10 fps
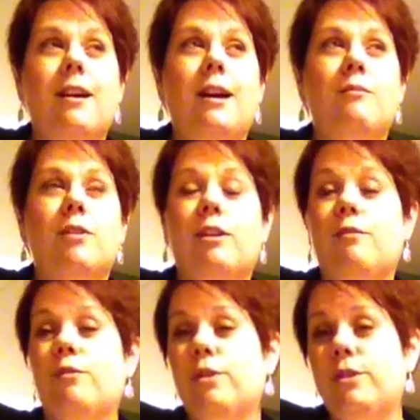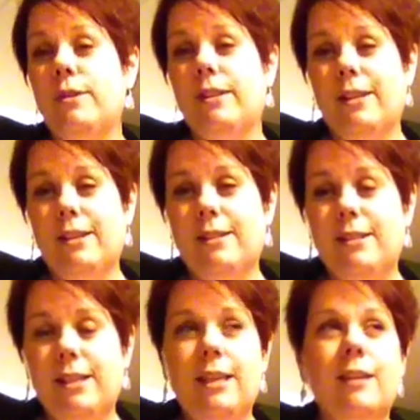I'm looking forward to Atlantic
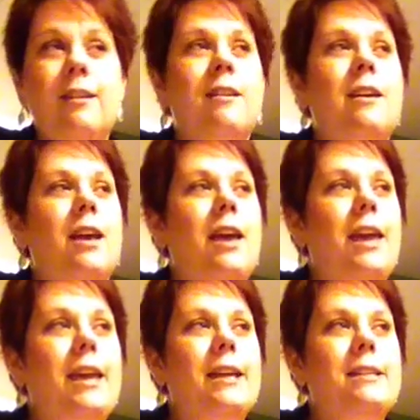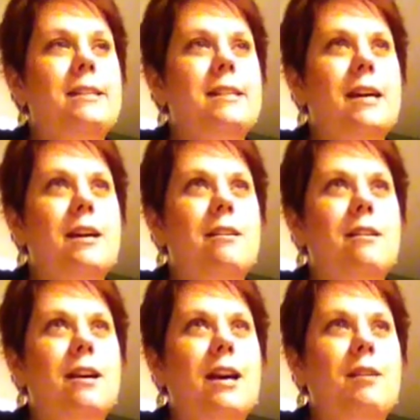City, and
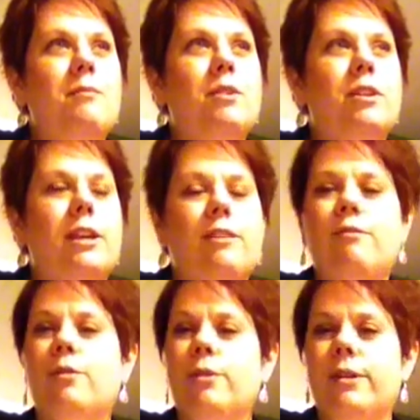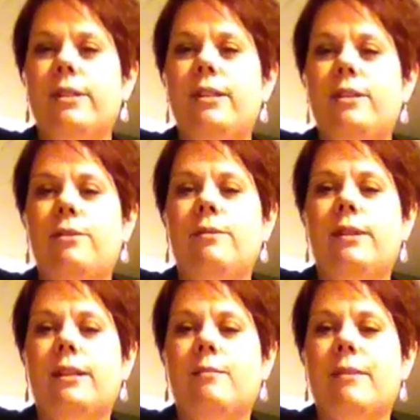I'm looking forward to
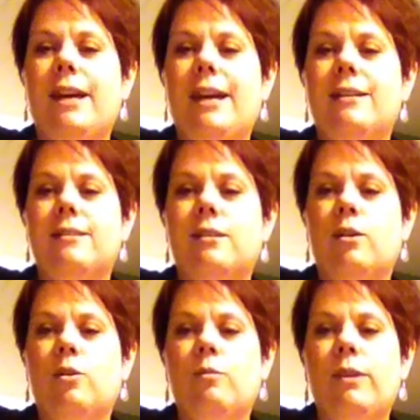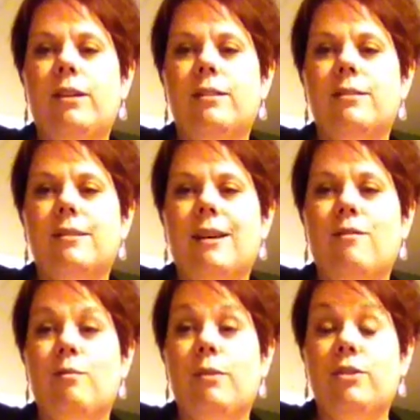getting my ass to goal because I have
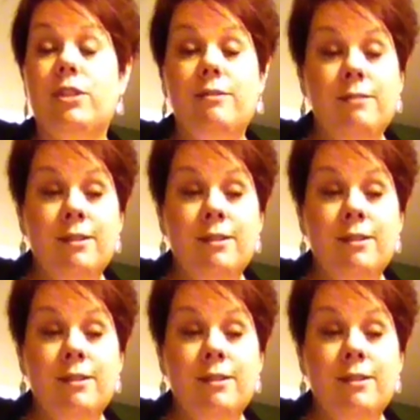a mission,